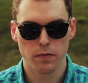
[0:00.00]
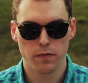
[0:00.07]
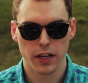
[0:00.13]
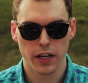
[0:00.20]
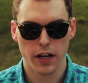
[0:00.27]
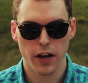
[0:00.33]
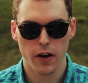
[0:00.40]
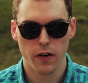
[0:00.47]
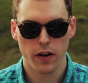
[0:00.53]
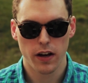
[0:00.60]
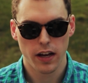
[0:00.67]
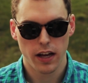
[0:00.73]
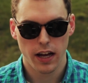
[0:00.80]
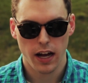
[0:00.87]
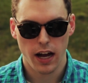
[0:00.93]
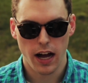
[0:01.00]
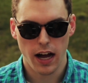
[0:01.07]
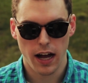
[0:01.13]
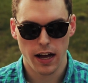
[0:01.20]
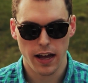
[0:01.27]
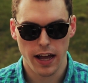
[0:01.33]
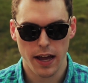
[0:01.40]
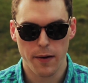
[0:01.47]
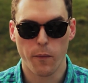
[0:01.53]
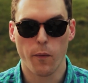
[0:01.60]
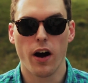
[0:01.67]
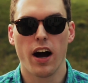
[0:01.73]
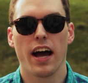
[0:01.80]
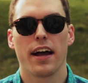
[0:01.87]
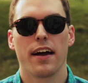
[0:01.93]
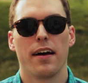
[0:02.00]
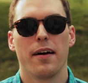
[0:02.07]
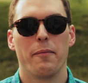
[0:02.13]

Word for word: video and why?